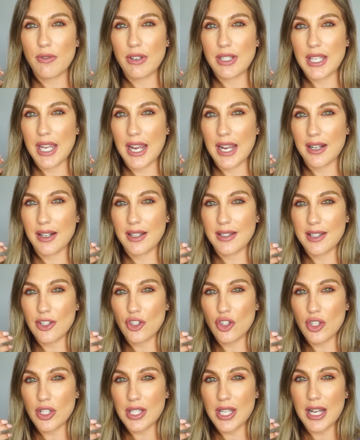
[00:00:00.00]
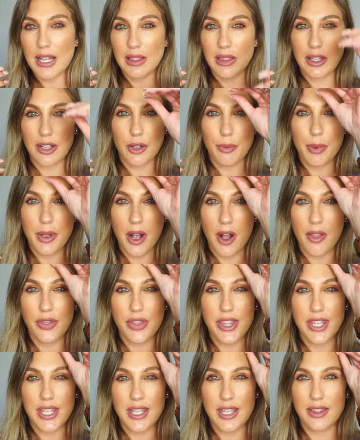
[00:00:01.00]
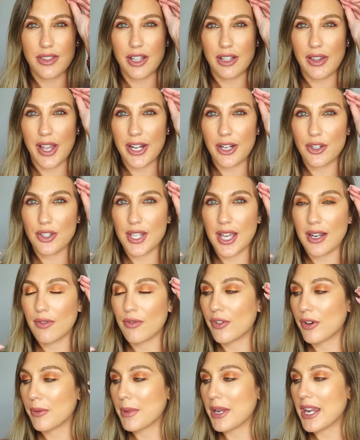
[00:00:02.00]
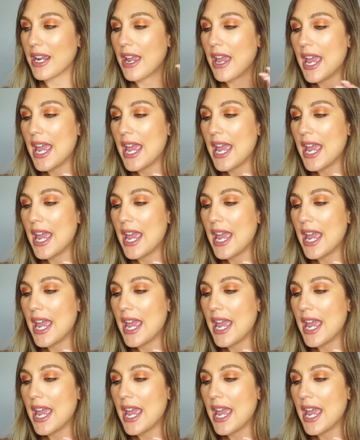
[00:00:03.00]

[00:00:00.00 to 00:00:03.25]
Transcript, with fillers: a tan because it's just a little bit on the, the lighter side for me.